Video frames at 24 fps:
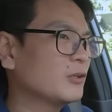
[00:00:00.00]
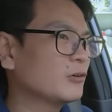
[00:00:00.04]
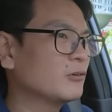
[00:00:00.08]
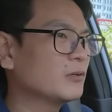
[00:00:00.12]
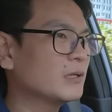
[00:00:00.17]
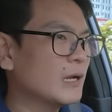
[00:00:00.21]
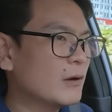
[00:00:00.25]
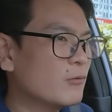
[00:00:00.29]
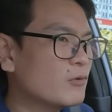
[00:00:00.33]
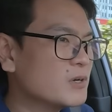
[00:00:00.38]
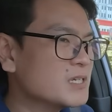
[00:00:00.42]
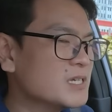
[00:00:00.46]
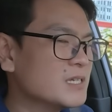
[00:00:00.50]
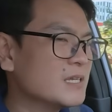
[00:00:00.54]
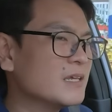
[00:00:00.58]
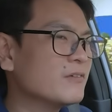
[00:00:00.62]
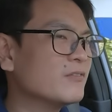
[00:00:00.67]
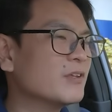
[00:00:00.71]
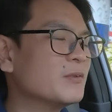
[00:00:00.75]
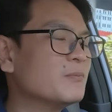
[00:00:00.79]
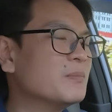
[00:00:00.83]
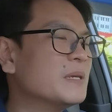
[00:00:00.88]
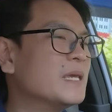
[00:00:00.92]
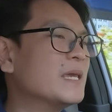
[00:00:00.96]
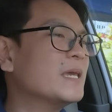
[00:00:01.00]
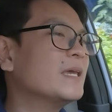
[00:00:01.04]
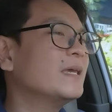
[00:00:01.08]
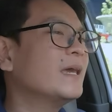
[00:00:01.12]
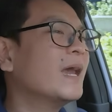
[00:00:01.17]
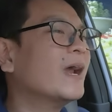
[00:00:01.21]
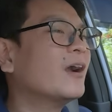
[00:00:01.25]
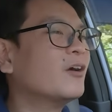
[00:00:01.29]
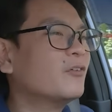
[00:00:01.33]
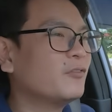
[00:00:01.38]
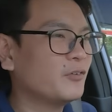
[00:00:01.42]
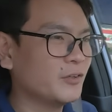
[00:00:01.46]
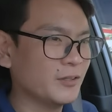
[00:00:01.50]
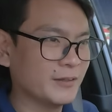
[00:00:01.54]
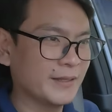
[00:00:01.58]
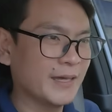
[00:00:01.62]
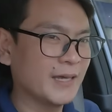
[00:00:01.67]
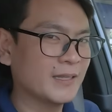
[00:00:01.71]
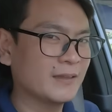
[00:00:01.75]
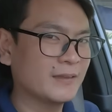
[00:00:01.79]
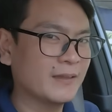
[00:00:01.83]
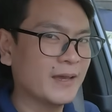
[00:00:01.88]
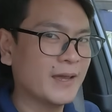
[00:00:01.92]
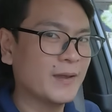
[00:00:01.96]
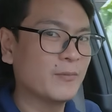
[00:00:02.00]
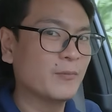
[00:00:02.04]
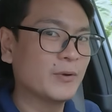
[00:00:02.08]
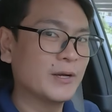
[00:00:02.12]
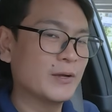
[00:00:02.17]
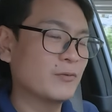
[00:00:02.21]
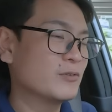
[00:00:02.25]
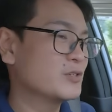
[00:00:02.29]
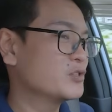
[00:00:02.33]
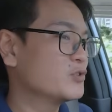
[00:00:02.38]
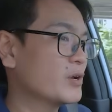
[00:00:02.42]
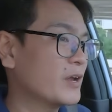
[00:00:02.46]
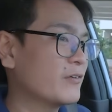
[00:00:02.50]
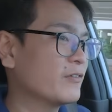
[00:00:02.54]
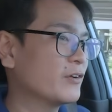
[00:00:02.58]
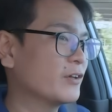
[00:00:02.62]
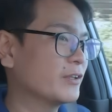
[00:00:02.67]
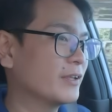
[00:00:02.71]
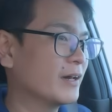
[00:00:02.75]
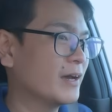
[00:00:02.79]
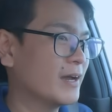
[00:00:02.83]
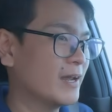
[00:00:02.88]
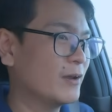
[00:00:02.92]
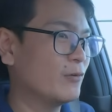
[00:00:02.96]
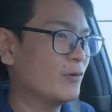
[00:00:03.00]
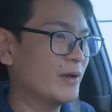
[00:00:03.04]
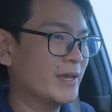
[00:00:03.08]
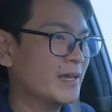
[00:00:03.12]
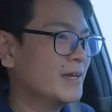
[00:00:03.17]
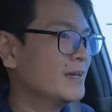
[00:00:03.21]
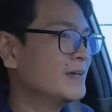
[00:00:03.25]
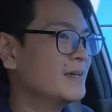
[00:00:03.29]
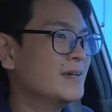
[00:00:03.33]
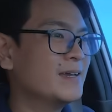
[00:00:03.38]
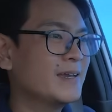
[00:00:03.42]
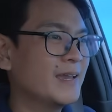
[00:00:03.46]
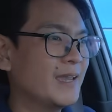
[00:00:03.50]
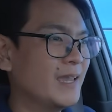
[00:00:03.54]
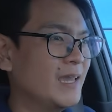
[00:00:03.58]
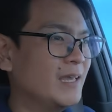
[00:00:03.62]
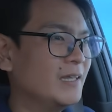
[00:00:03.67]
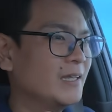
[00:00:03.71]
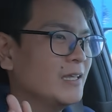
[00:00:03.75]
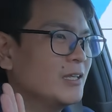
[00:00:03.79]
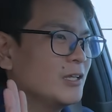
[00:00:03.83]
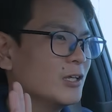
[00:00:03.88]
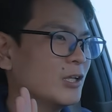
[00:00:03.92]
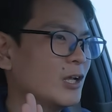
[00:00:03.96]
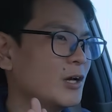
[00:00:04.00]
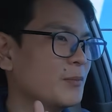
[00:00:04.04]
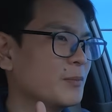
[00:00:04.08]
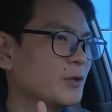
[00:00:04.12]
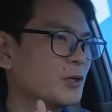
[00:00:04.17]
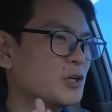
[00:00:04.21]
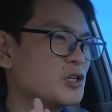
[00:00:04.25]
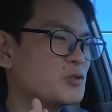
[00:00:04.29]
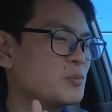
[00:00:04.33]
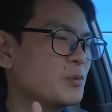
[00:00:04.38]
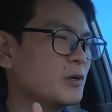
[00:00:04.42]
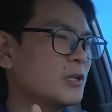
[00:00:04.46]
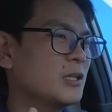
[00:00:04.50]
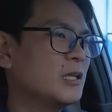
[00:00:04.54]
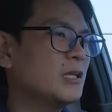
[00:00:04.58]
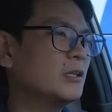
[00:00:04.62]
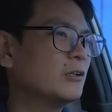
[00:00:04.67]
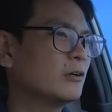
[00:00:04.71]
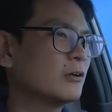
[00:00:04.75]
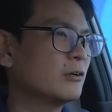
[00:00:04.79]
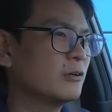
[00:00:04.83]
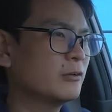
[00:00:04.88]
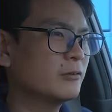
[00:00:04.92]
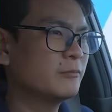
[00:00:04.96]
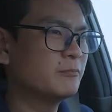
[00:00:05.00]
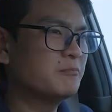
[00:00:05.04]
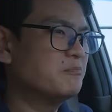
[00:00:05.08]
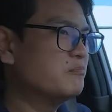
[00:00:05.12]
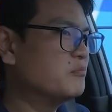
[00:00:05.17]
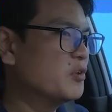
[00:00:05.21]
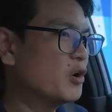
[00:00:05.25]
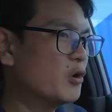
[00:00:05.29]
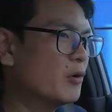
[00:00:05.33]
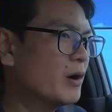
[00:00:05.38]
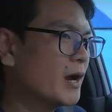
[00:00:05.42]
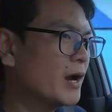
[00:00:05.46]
told, I wasn't even being careful that time when I was driving on the highway. 18 kilometers per liter, no